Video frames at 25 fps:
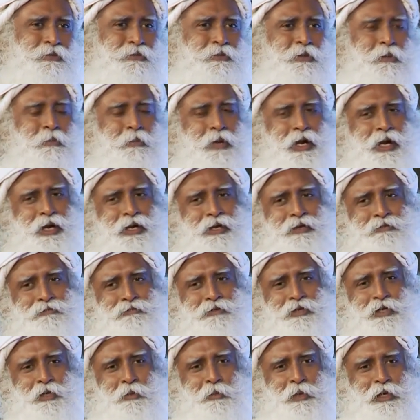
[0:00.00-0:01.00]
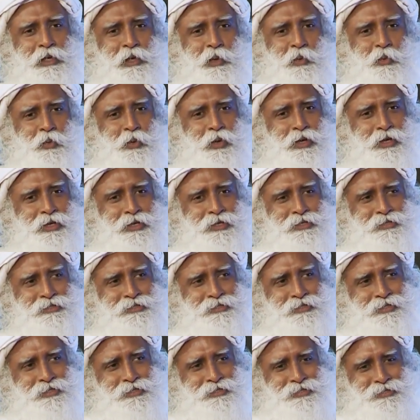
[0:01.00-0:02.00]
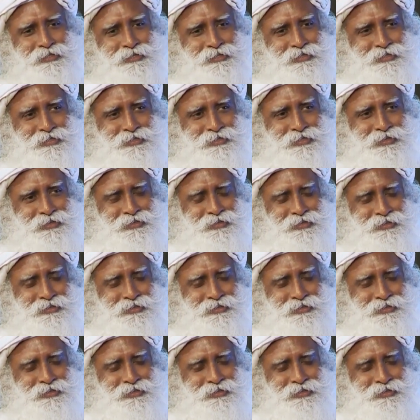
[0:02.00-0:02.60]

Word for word: So my fundamental work is this,